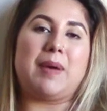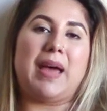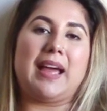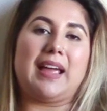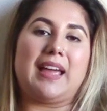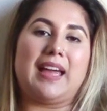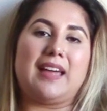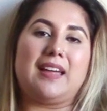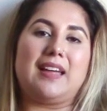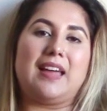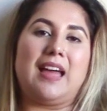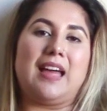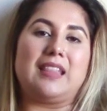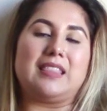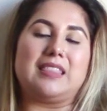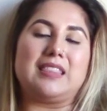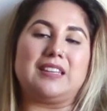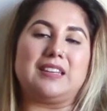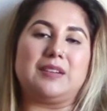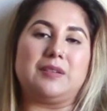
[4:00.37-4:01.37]
back
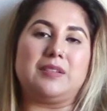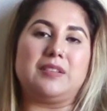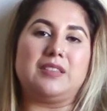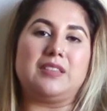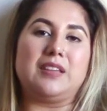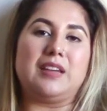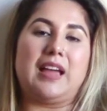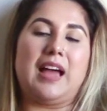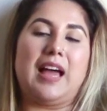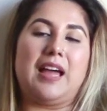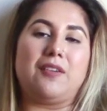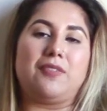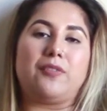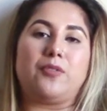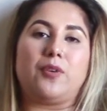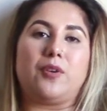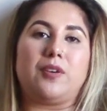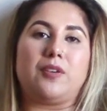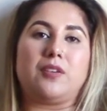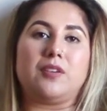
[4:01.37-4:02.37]
at the guy
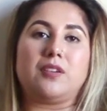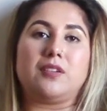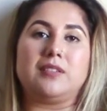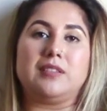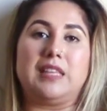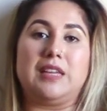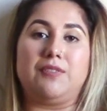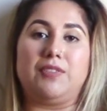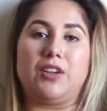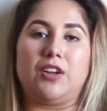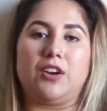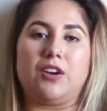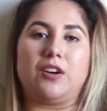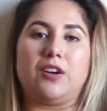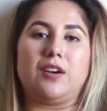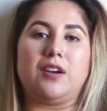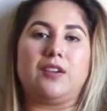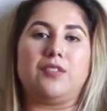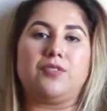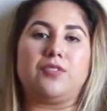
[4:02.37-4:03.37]
for leaving
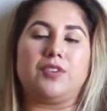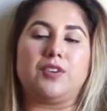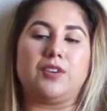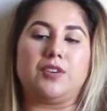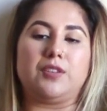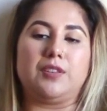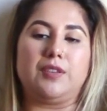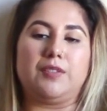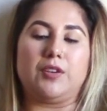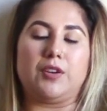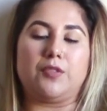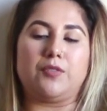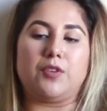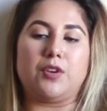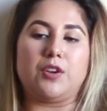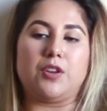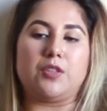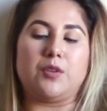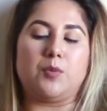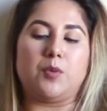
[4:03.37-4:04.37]
her and for leaving her for
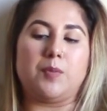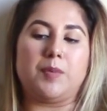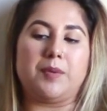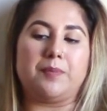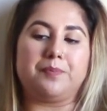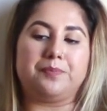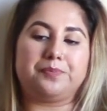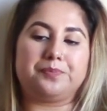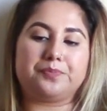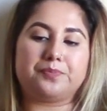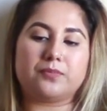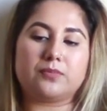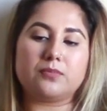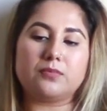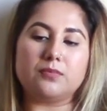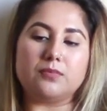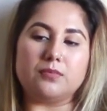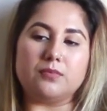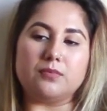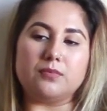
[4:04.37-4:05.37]
another woman.
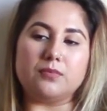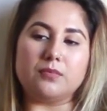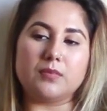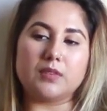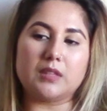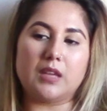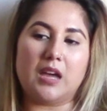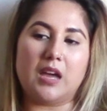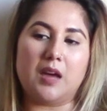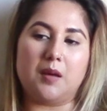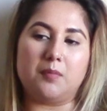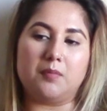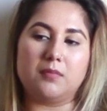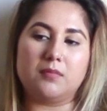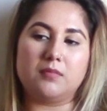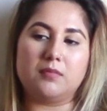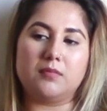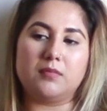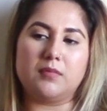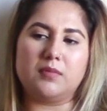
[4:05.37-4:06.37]
If I
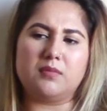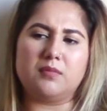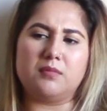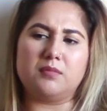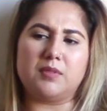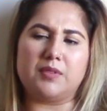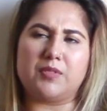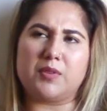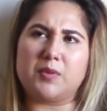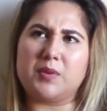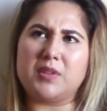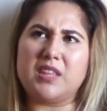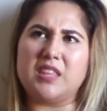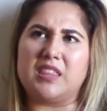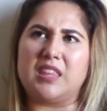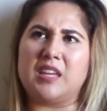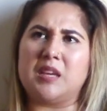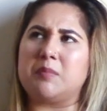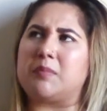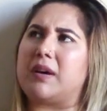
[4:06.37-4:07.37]
really
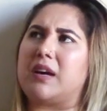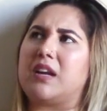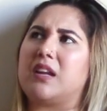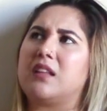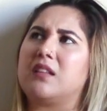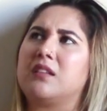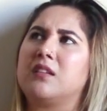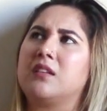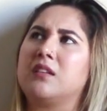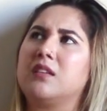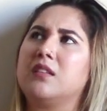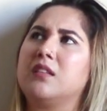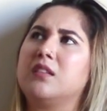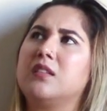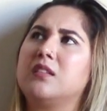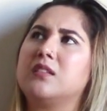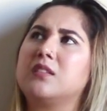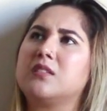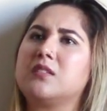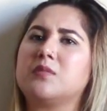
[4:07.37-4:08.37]
think about it,
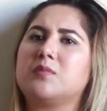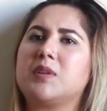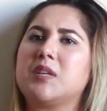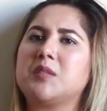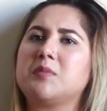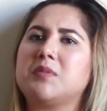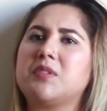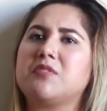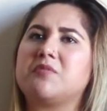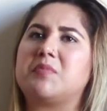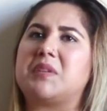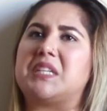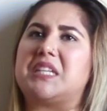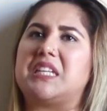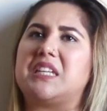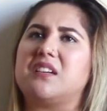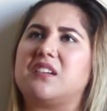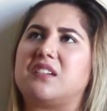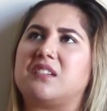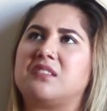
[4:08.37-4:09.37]
this reminds me of
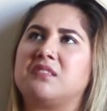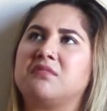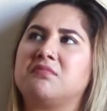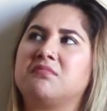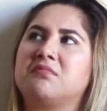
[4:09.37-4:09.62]
Medea.